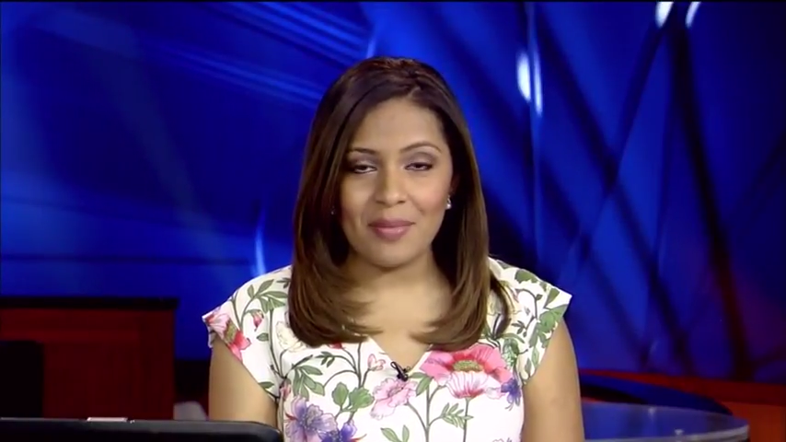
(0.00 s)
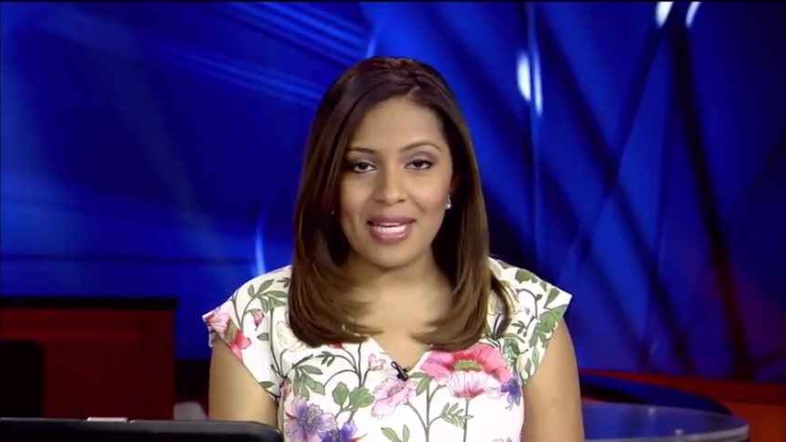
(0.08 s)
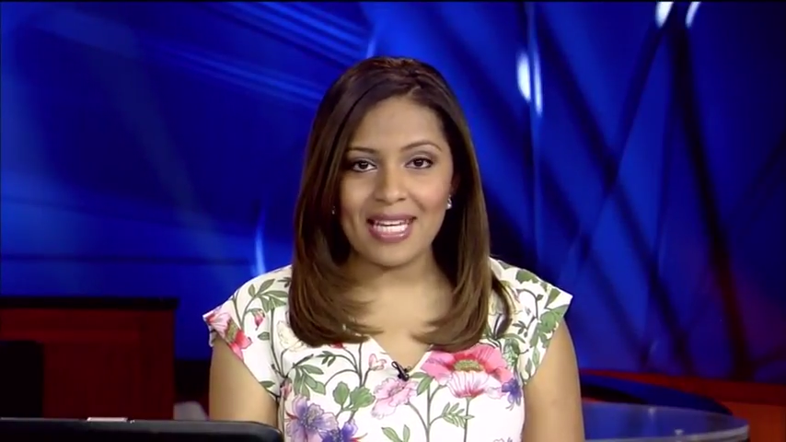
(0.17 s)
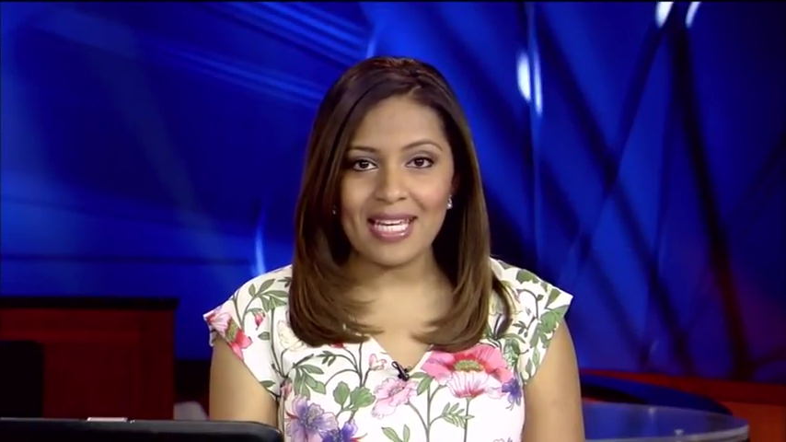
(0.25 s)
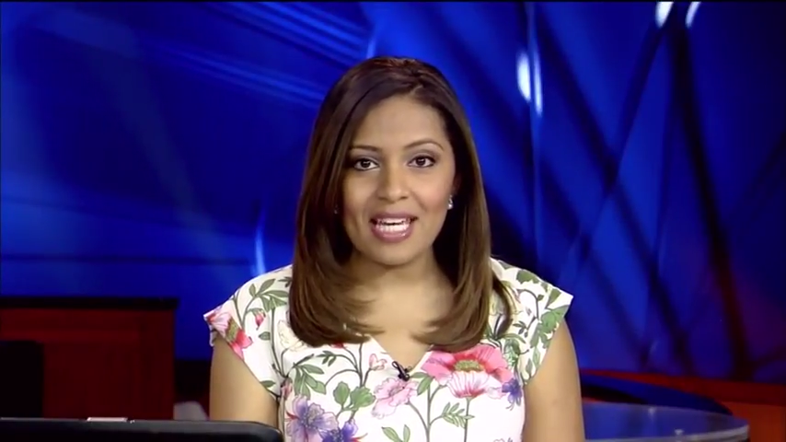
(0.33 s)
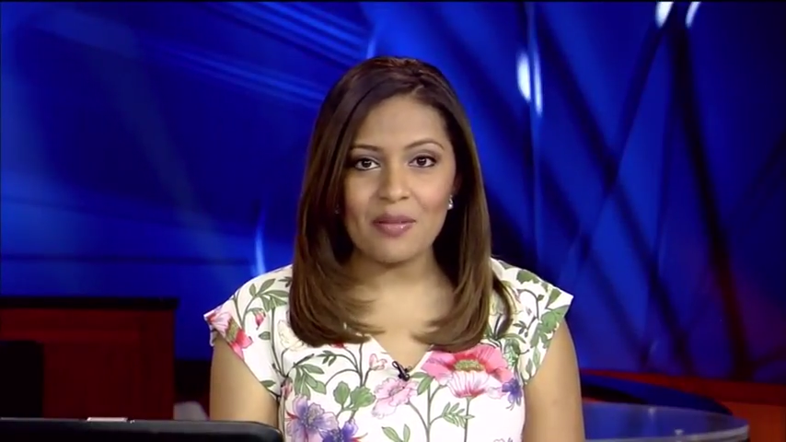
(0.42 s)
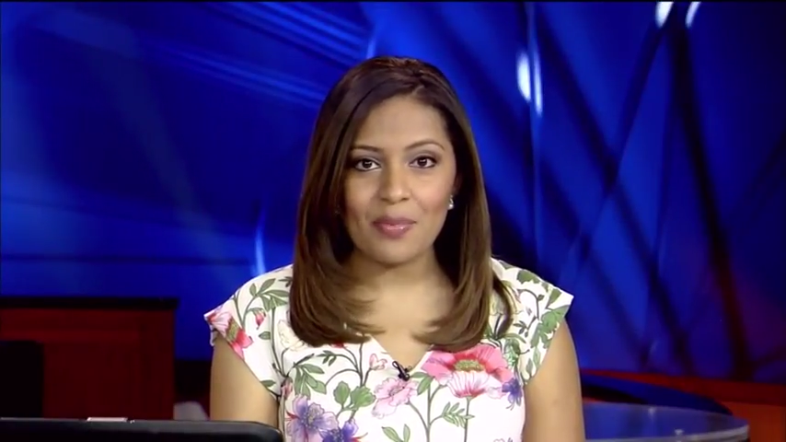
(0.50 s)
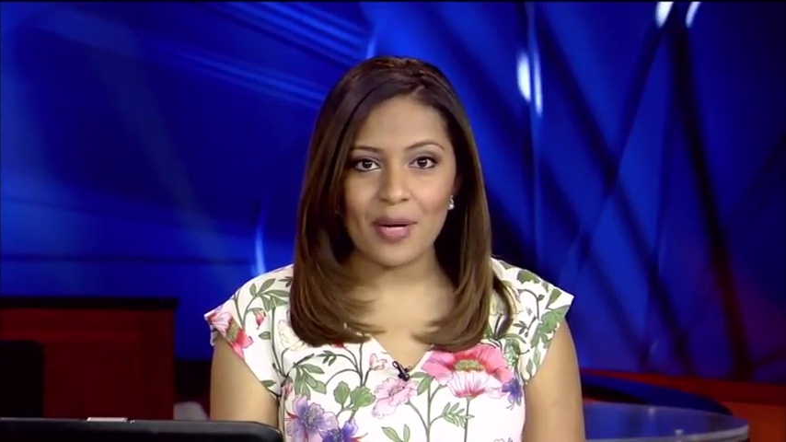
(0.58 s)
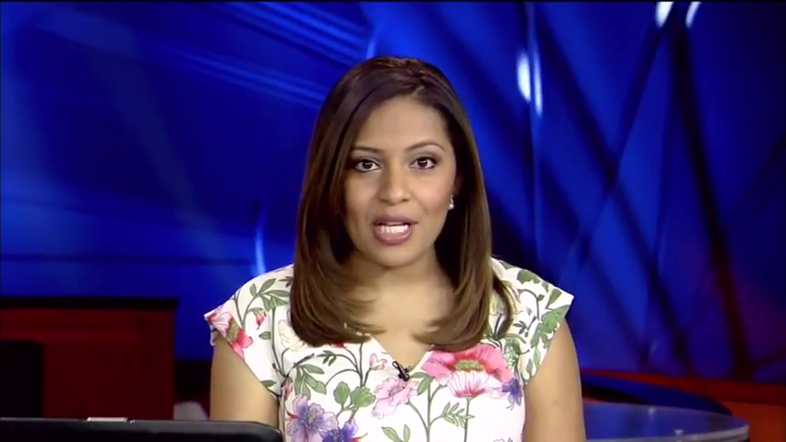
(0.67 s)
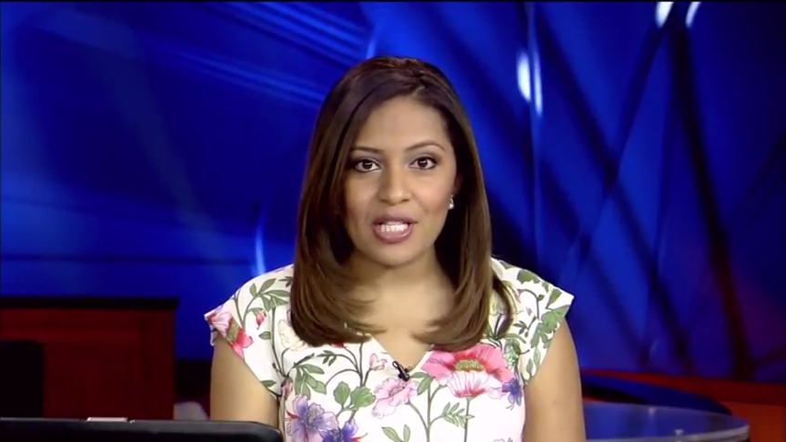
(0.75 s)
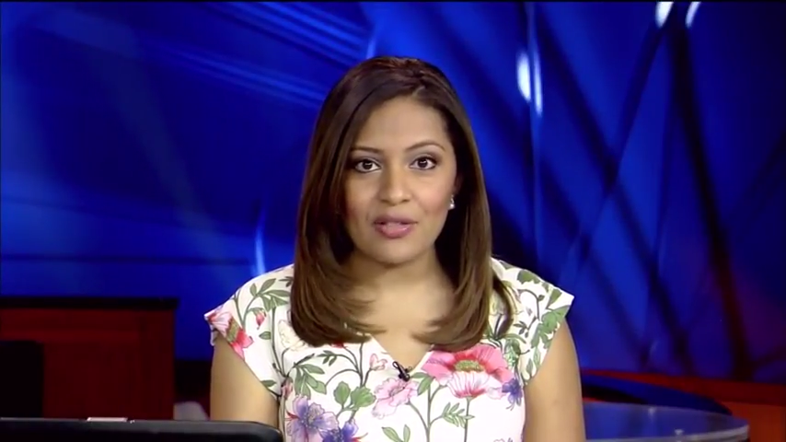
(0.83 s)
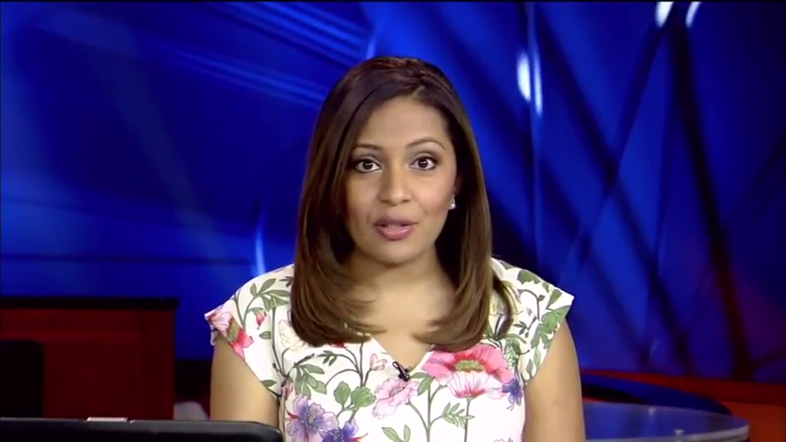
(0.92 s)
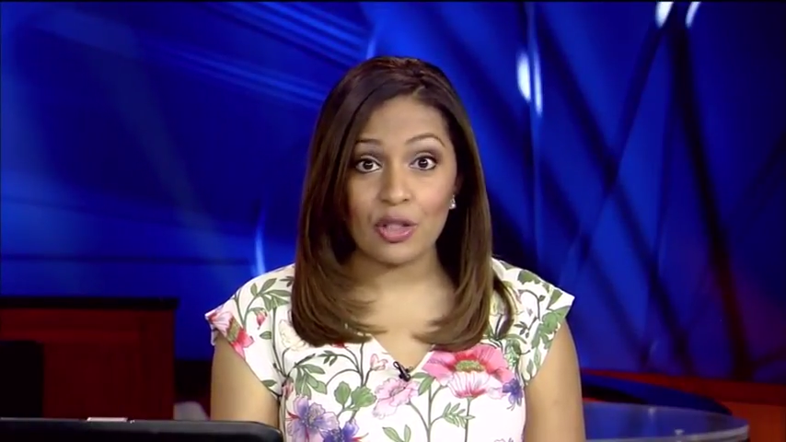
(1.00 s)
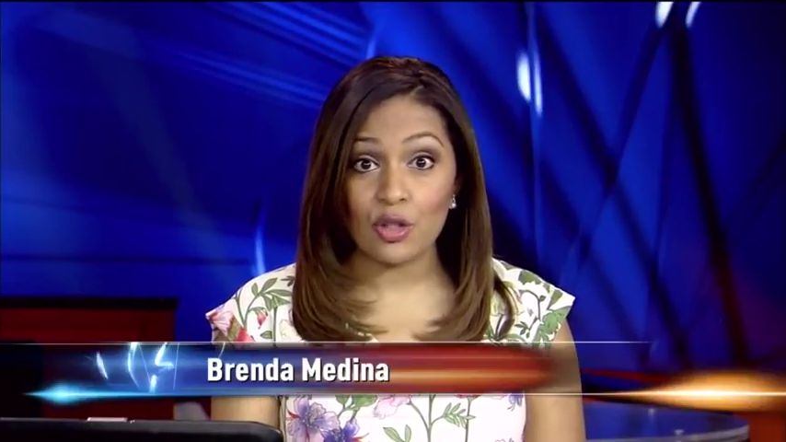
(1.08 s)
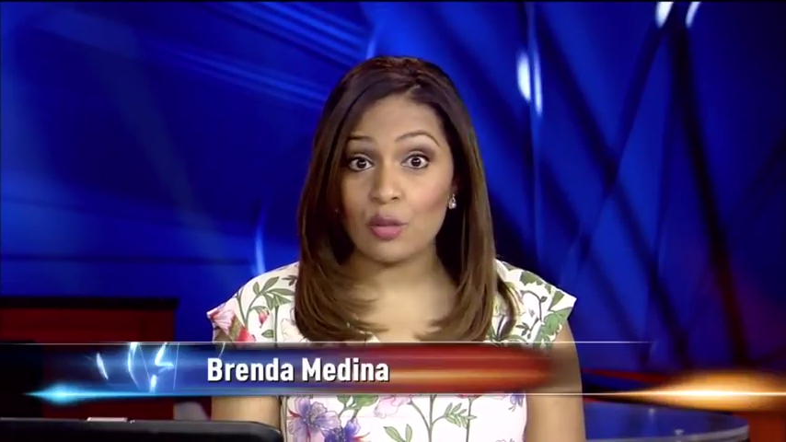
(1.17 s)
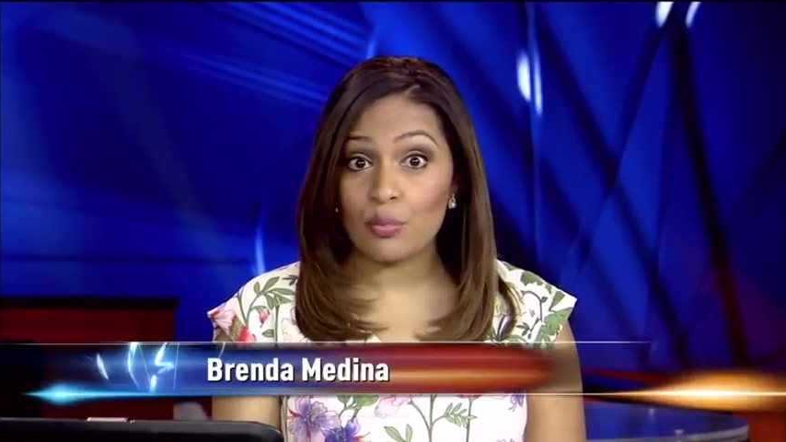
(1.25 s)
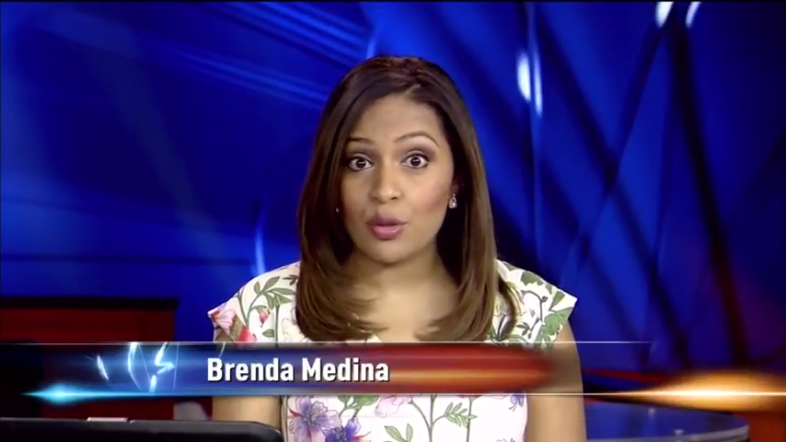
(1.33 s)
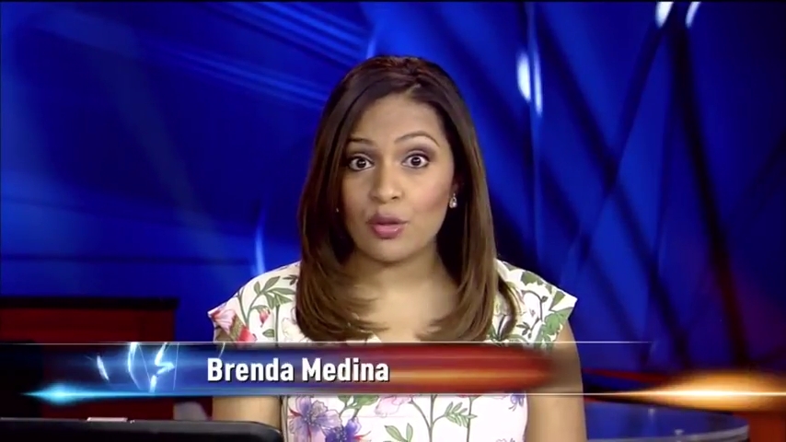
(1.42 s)
meeting in Brownsville
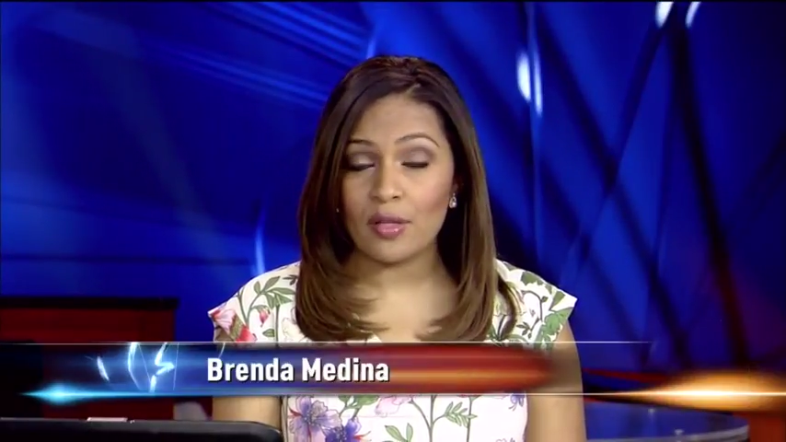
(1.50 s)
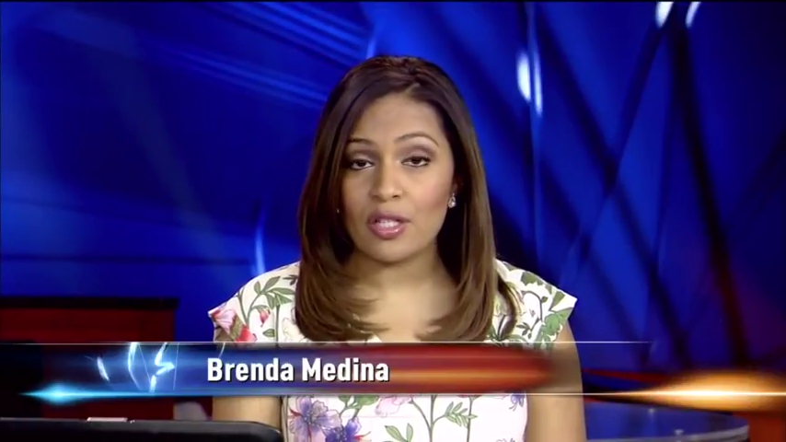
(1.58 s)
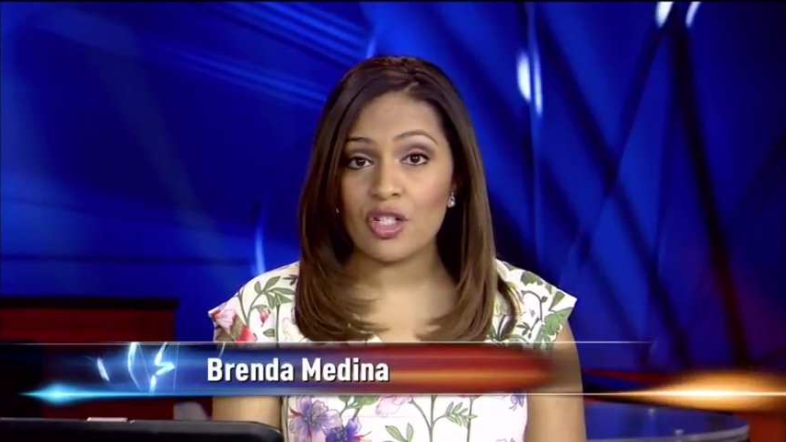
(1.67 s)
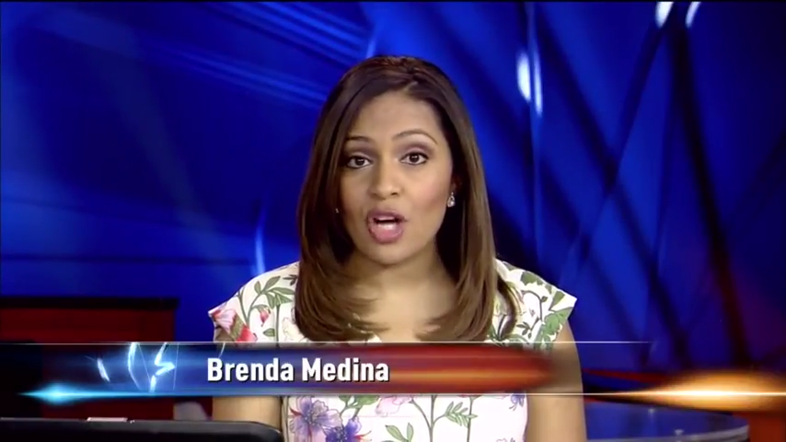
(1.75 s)
to improve